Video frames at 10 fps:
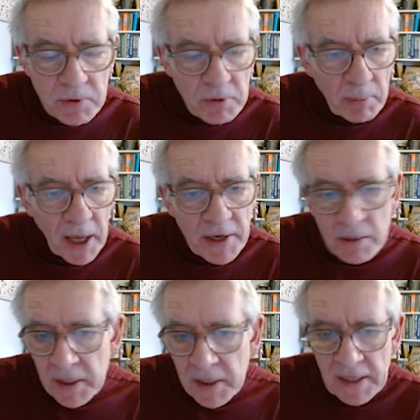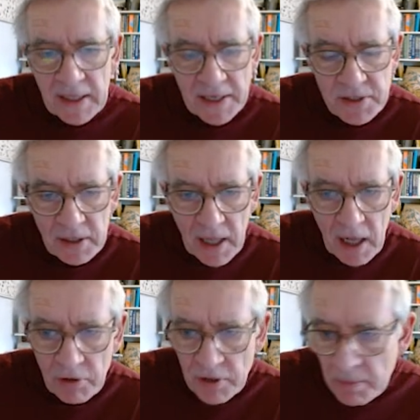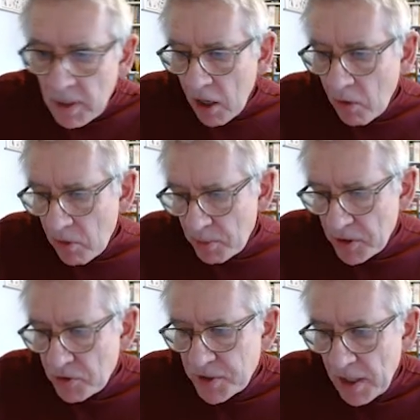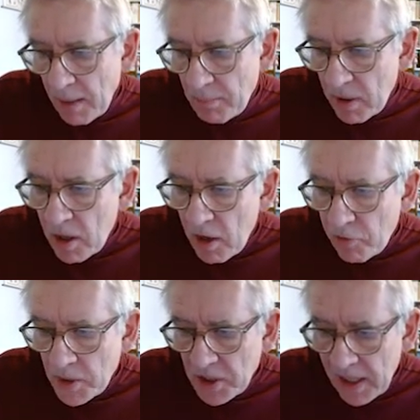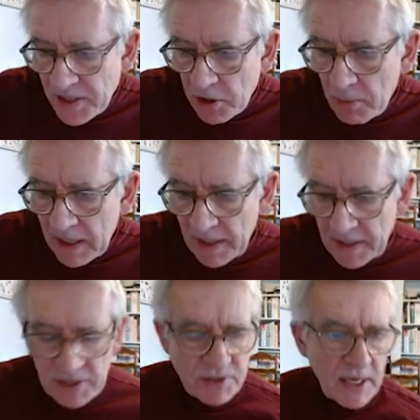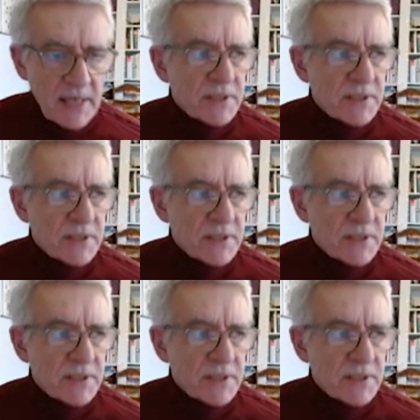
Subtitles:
applied a completely classical algorithm, and we produced a number for which classical mechanics says